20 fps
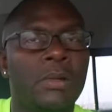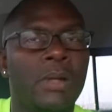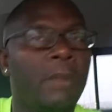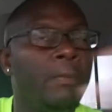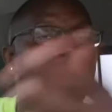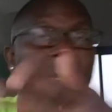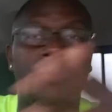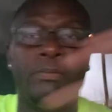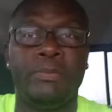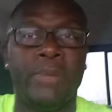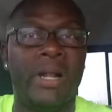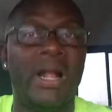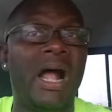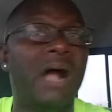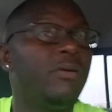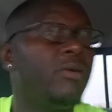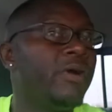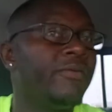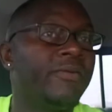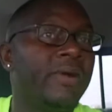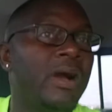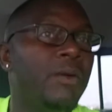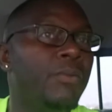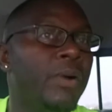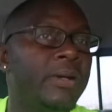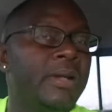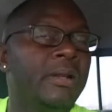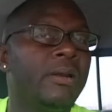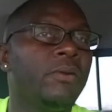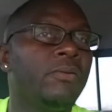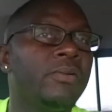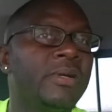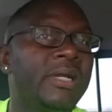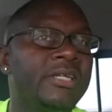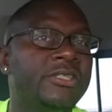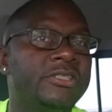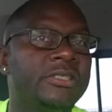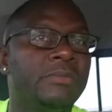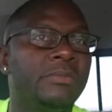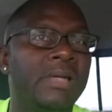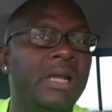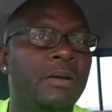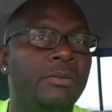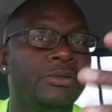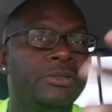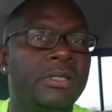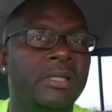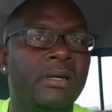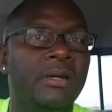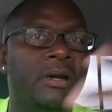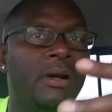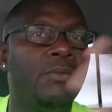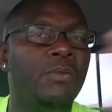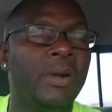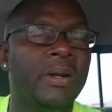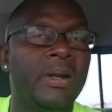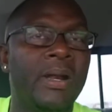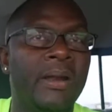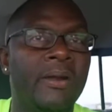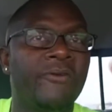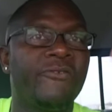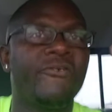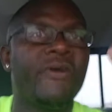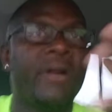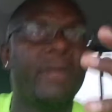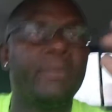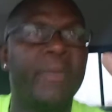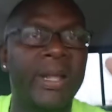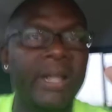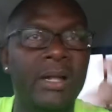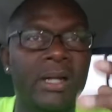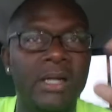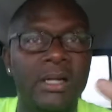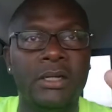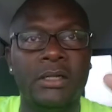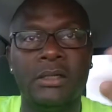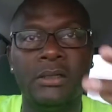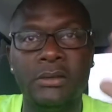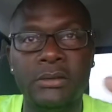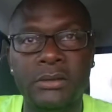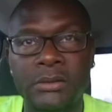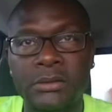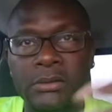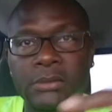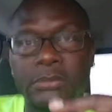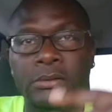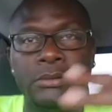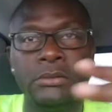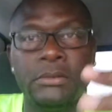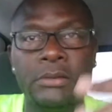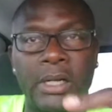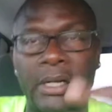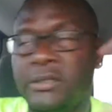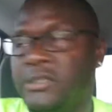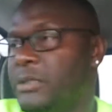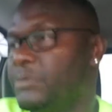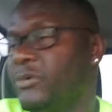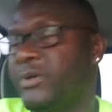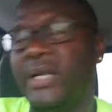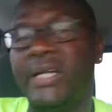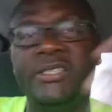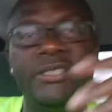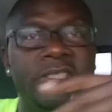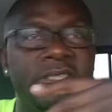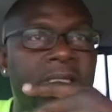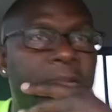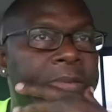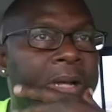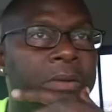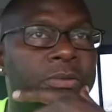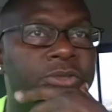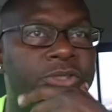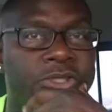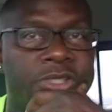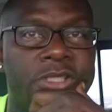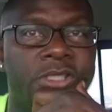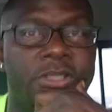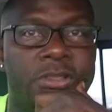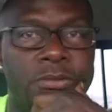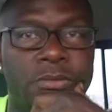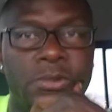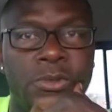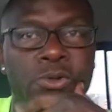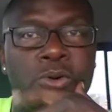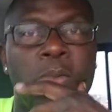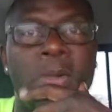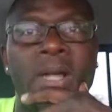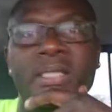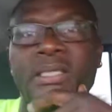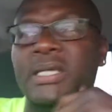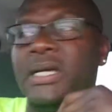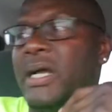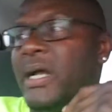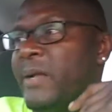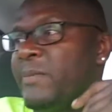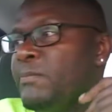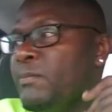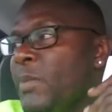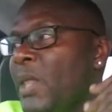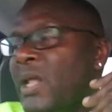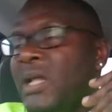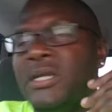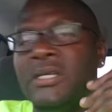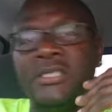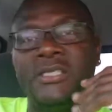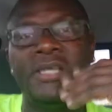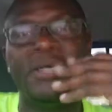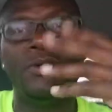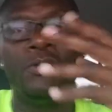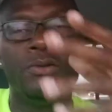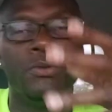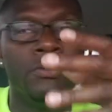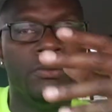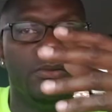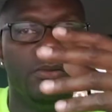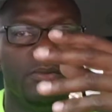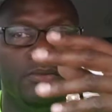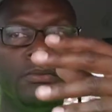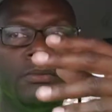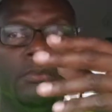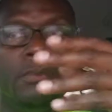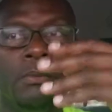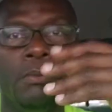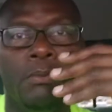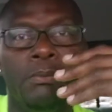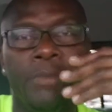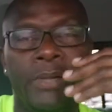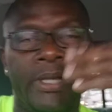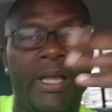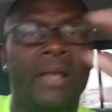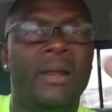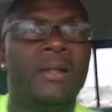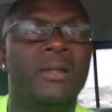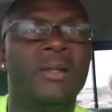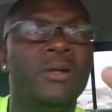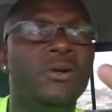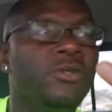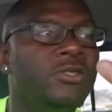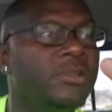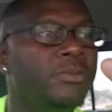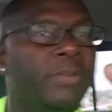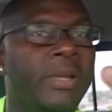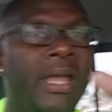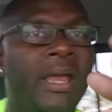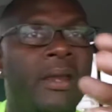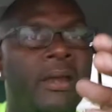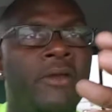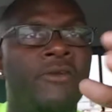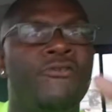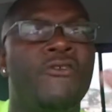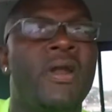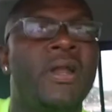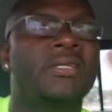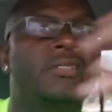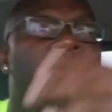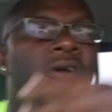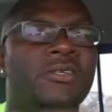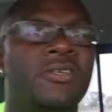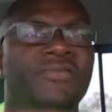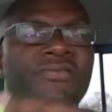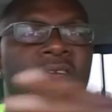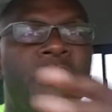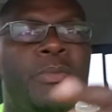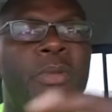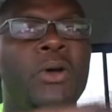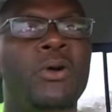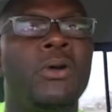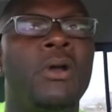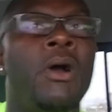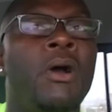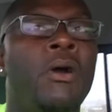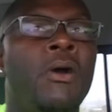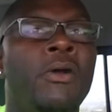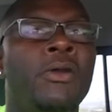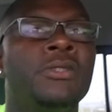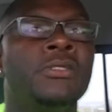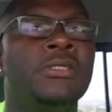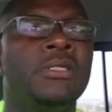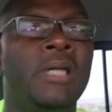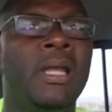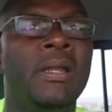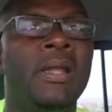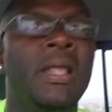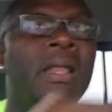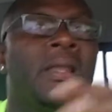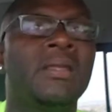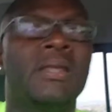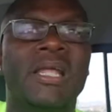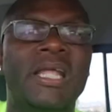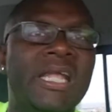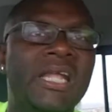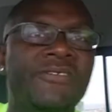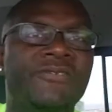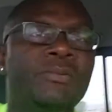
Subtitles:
but however, I wasn't in a relationship when I was in there. I wasn't in there trying to be in some relationship. I was just doing my time. So, but yeah, the dudes would be in there trying to talk to female guards, and then leave